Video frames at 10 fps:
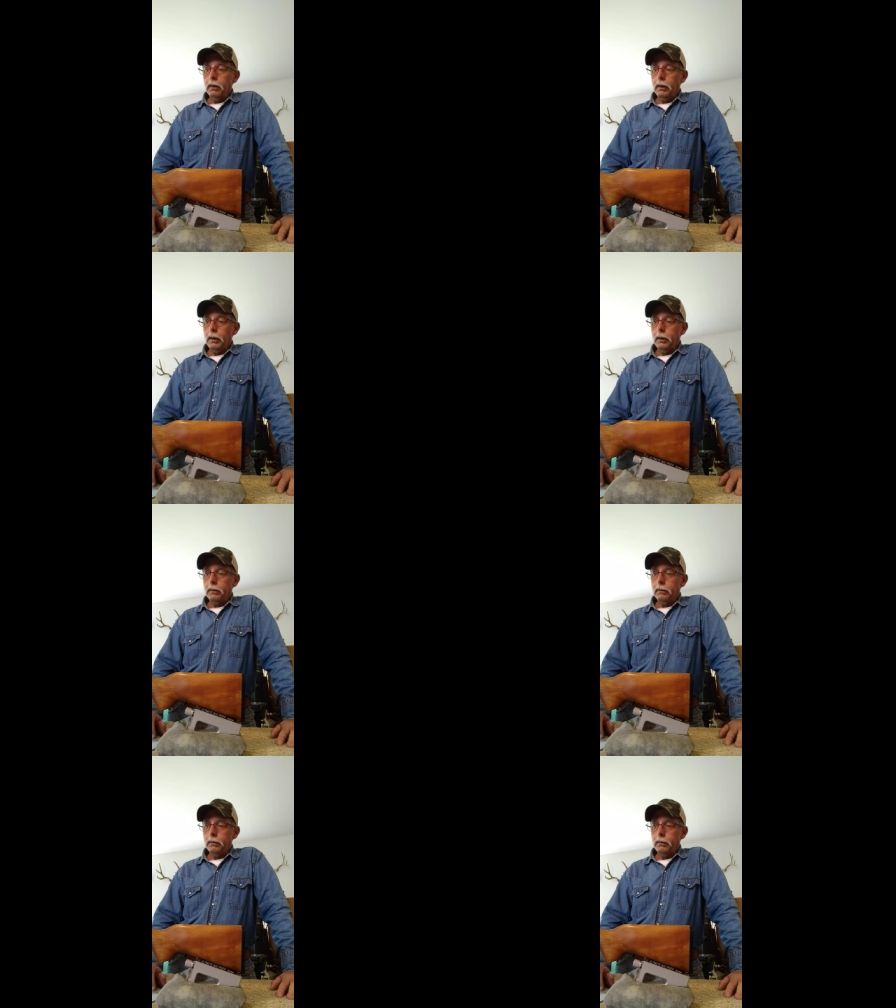
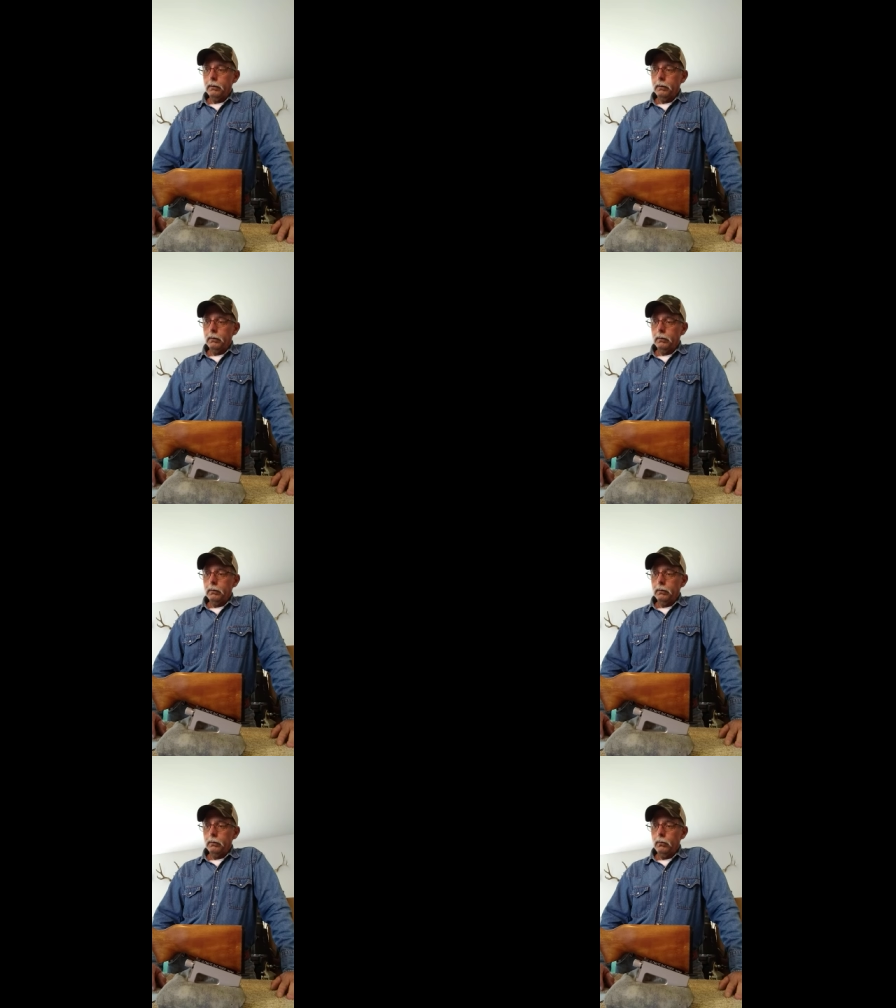And
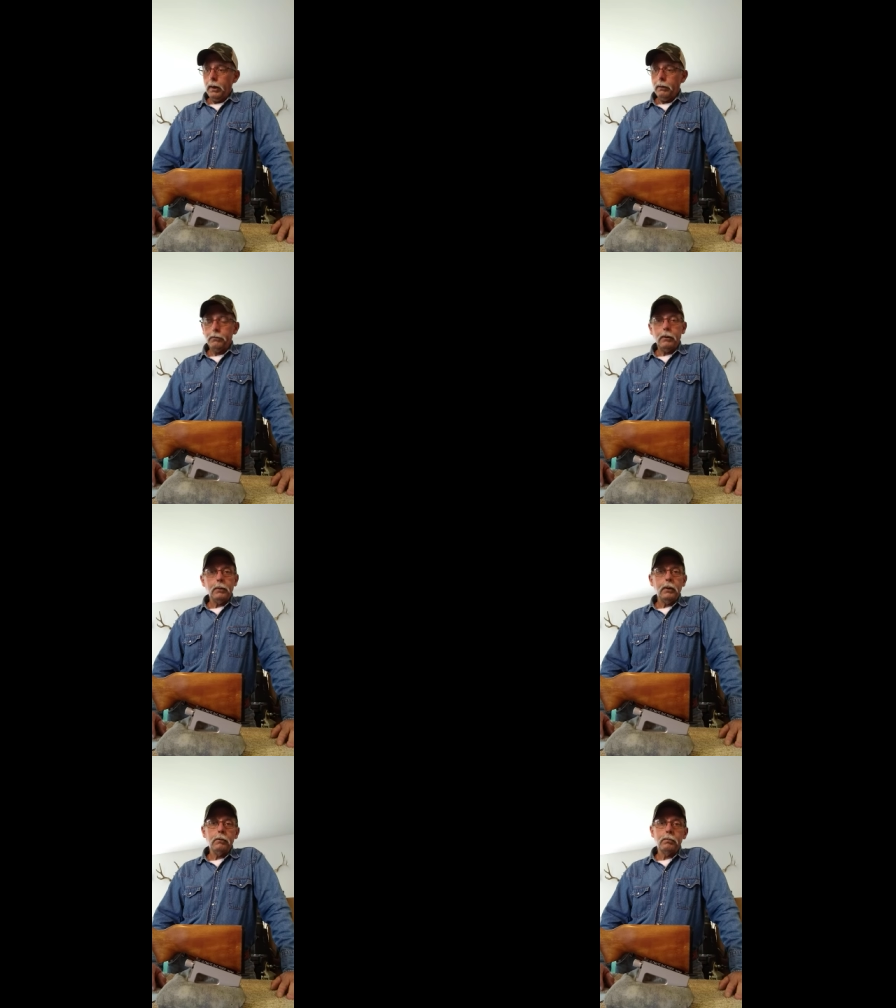we have some
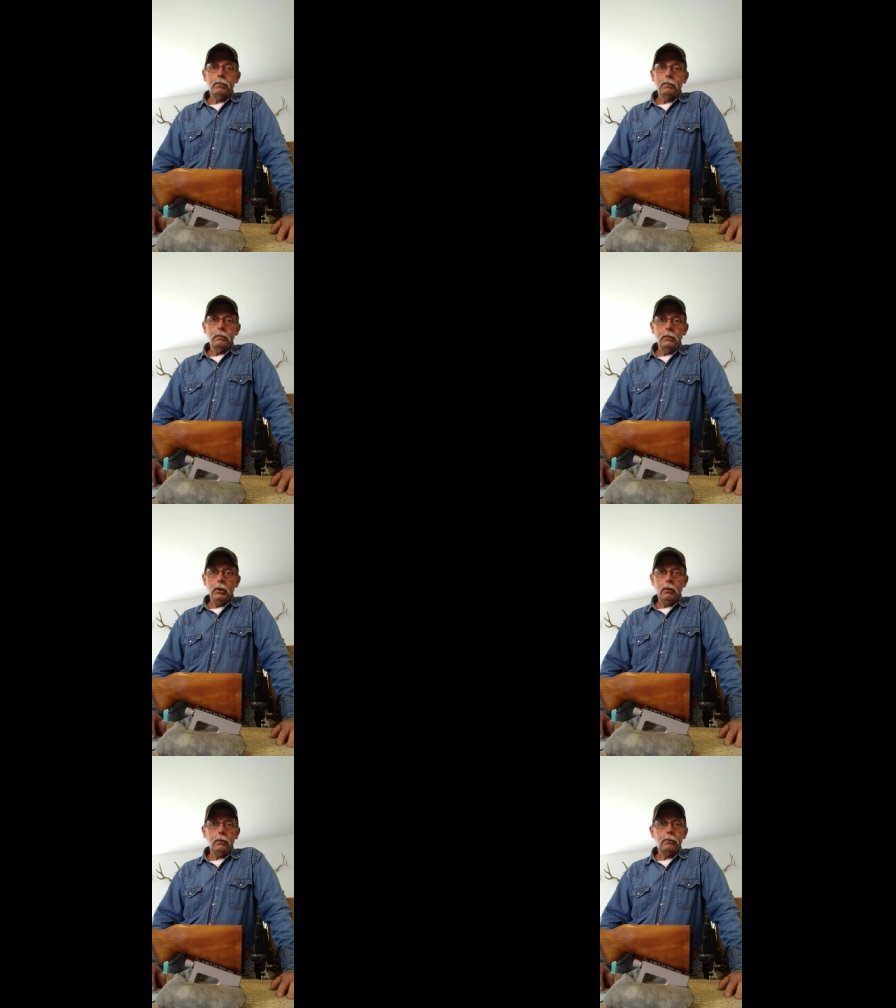of these
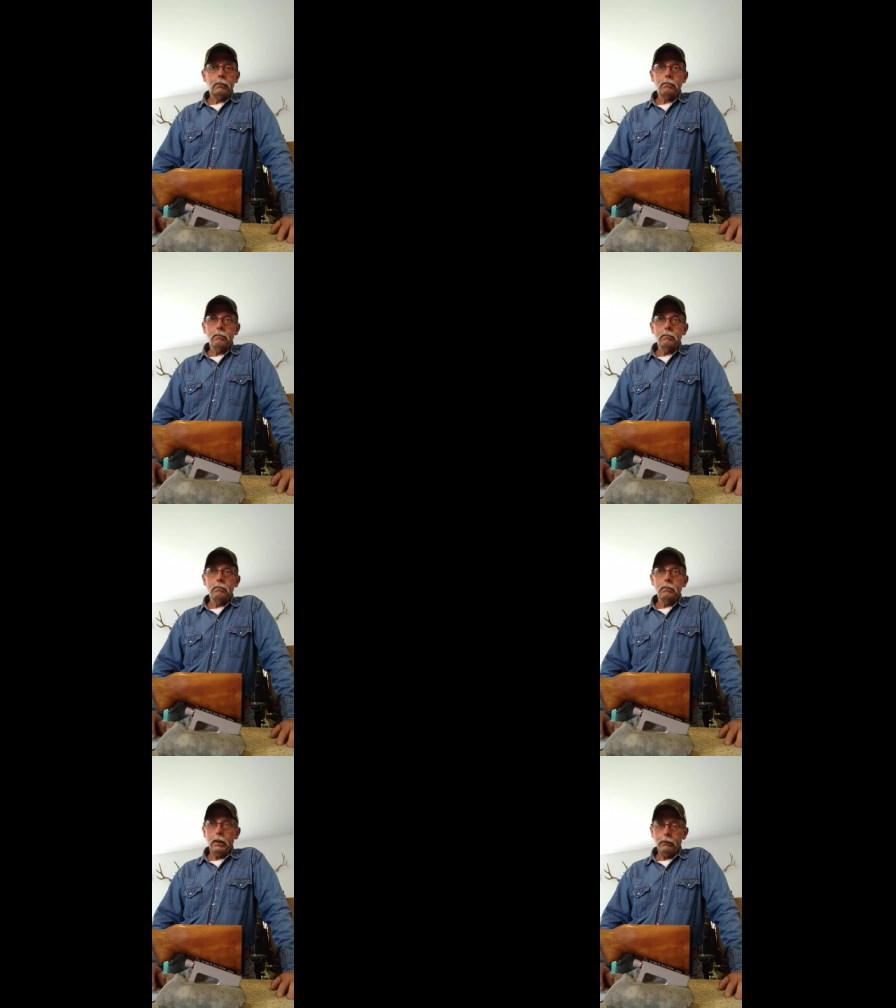units
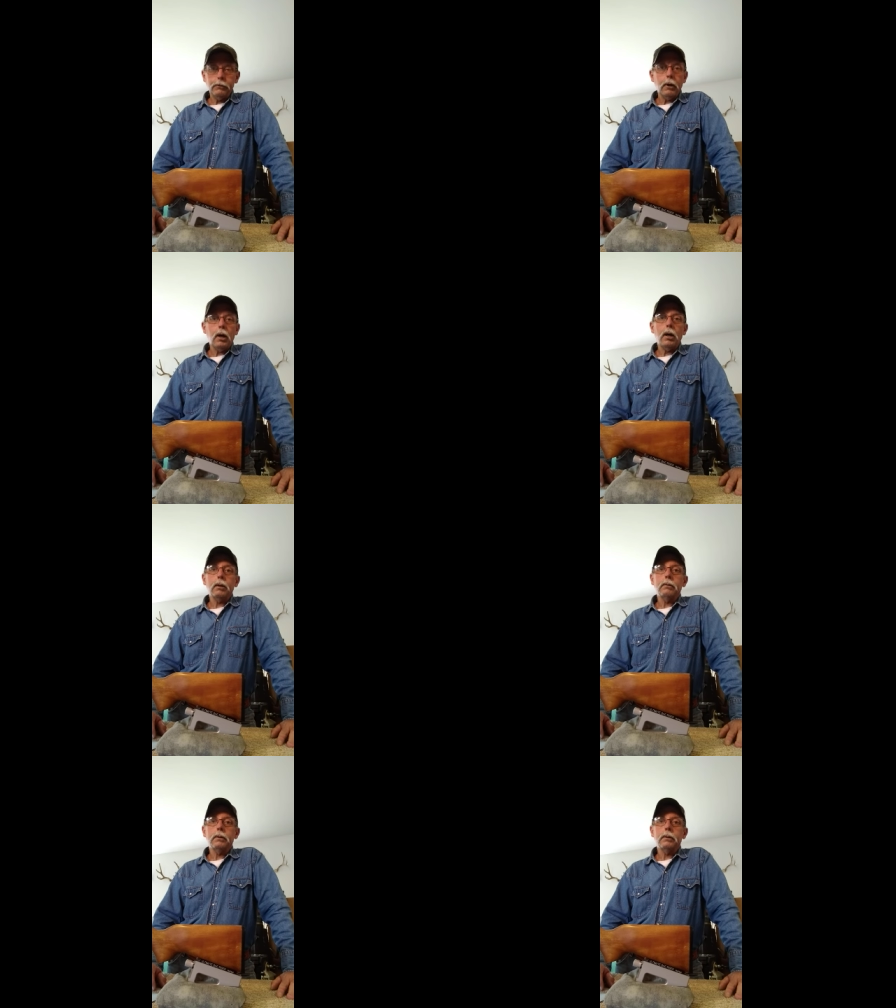in stock,